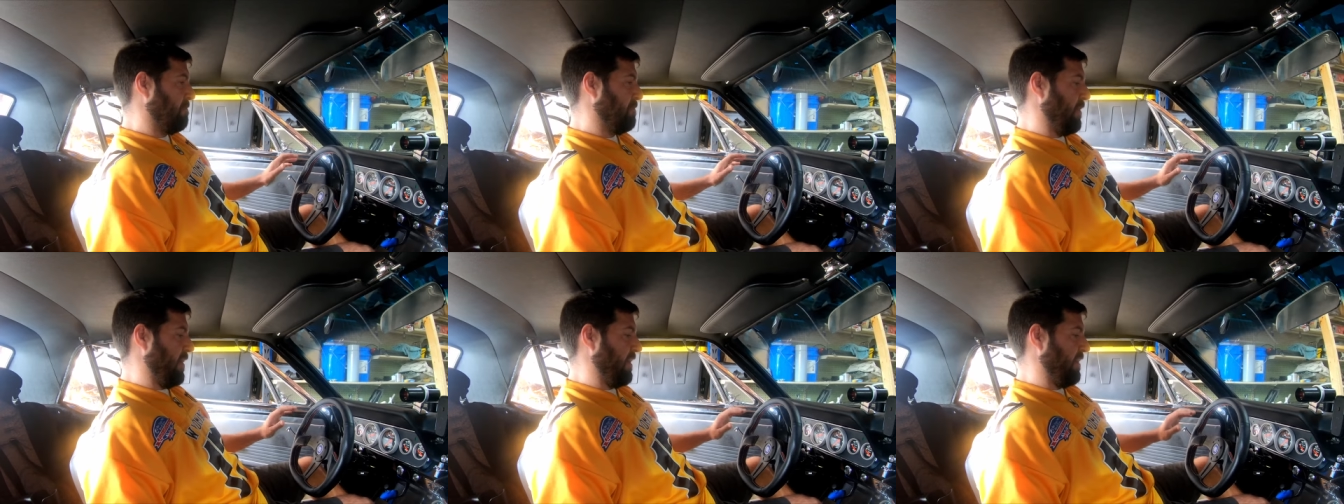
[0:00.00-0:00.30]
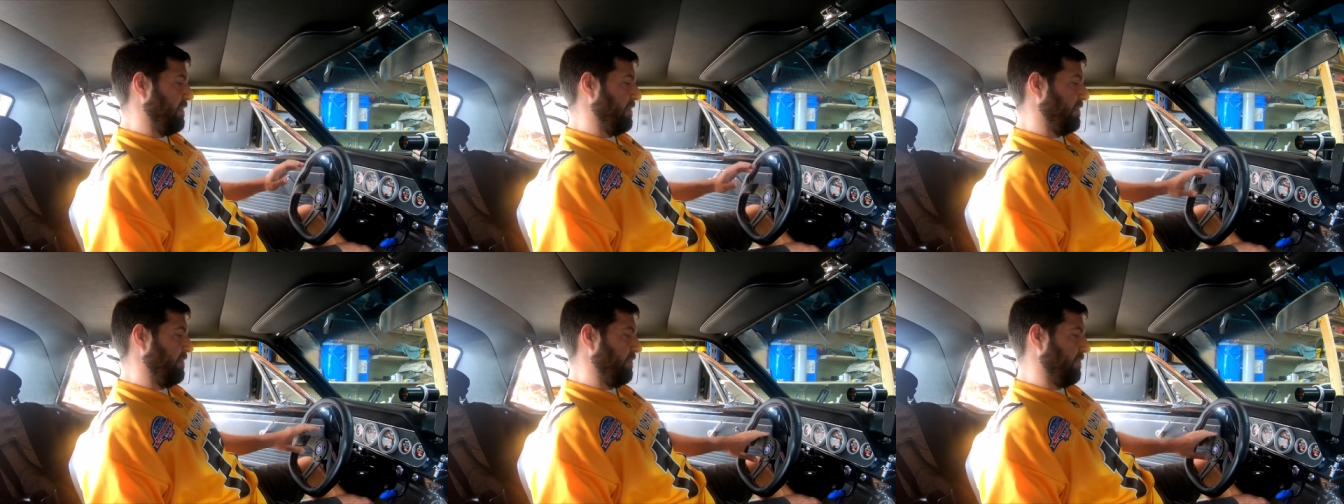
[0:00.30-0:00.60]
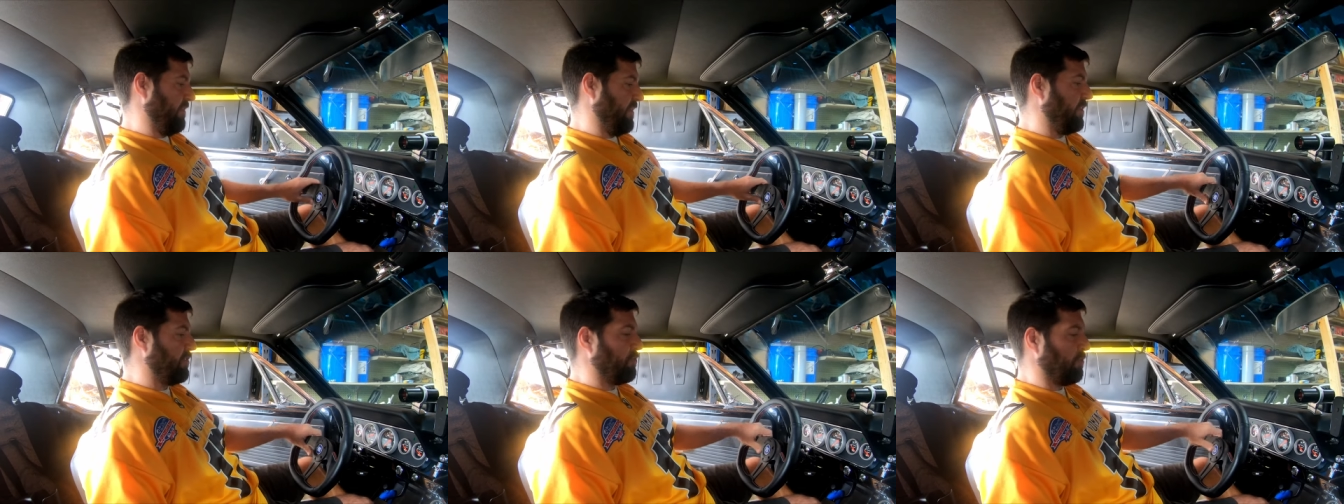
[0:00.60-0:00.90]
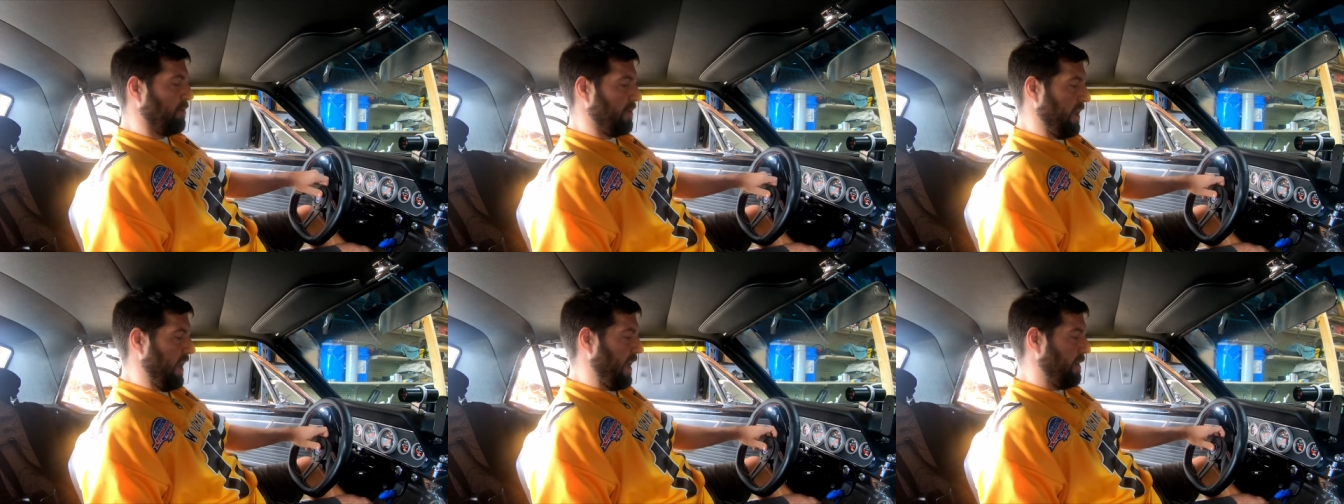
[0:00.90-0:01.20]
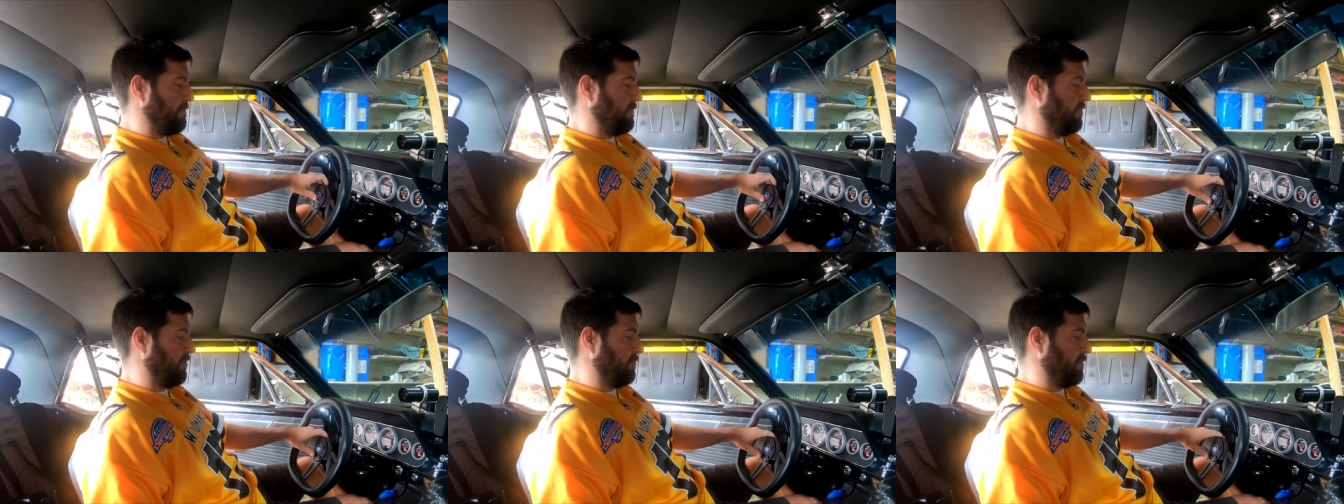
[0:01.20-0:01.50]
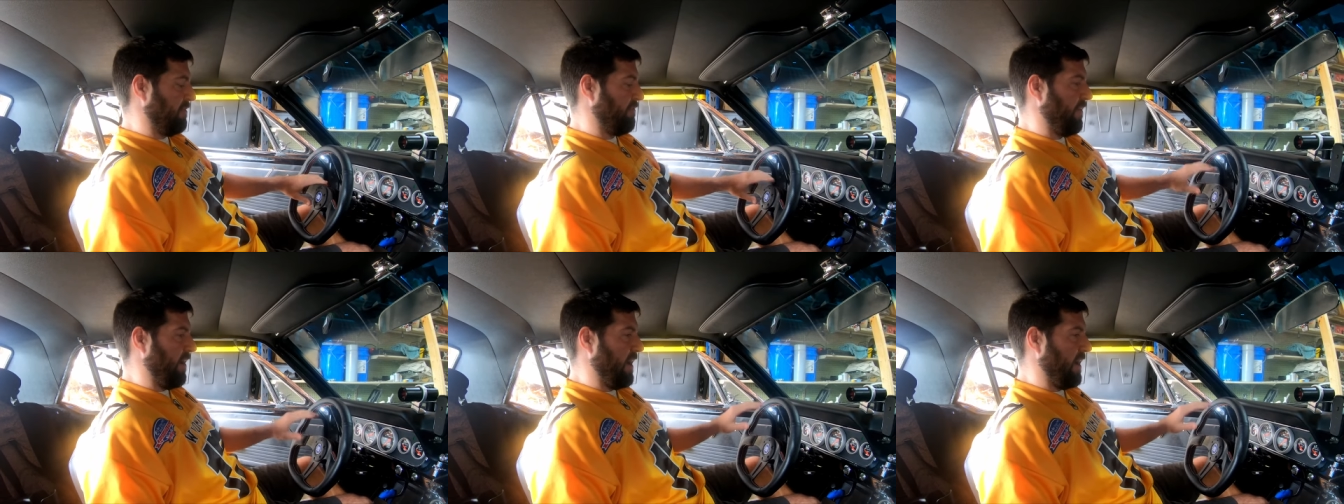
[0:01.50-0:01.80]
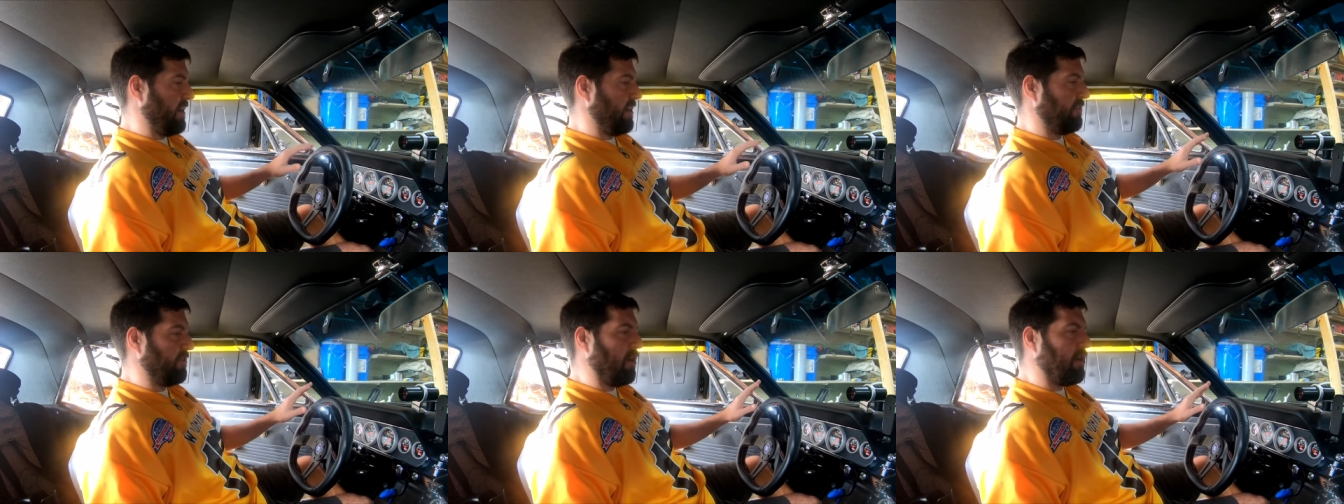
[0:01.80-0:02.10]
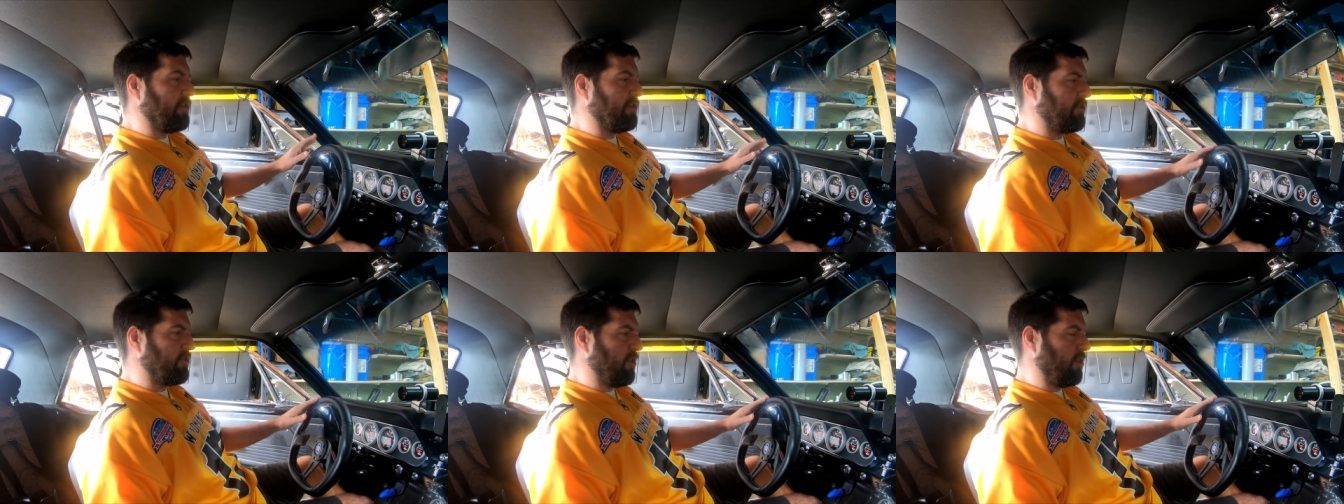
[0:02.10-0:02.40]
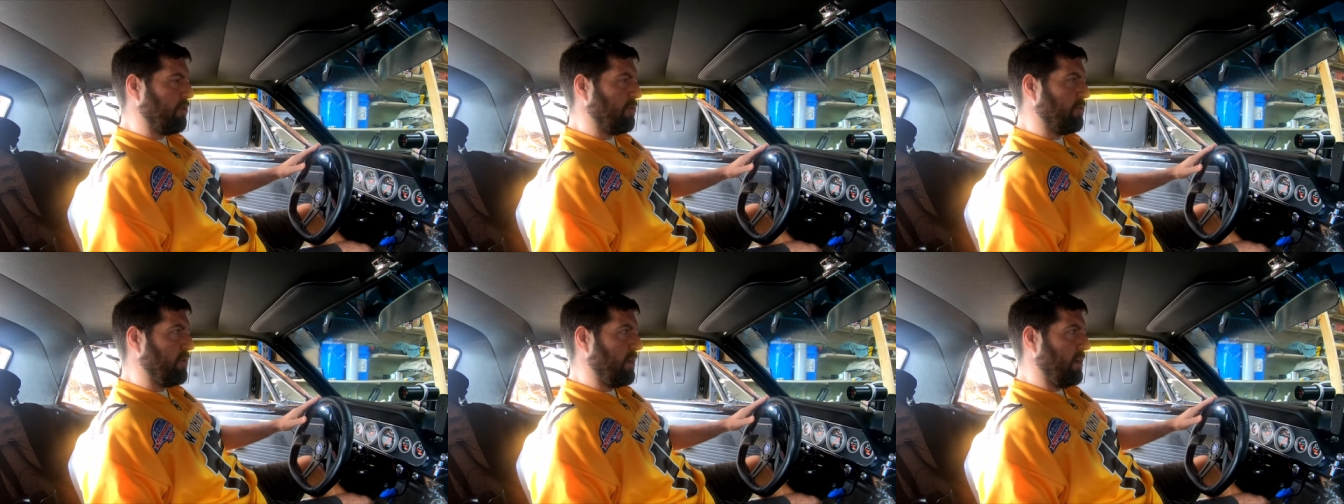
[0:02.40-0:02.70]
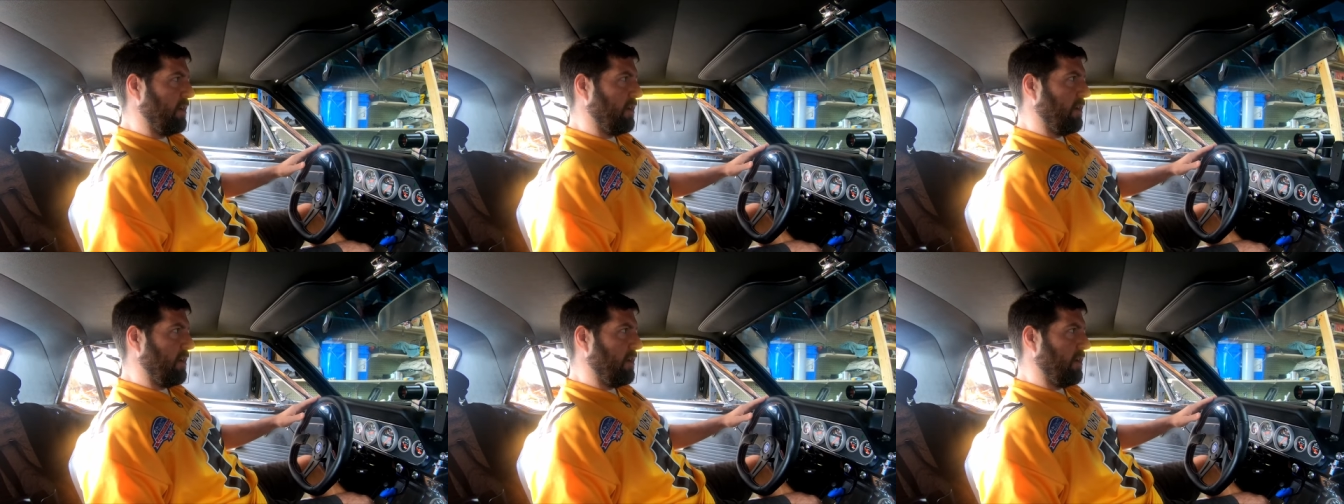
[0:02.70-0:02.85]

But this one happens to be fine. It's also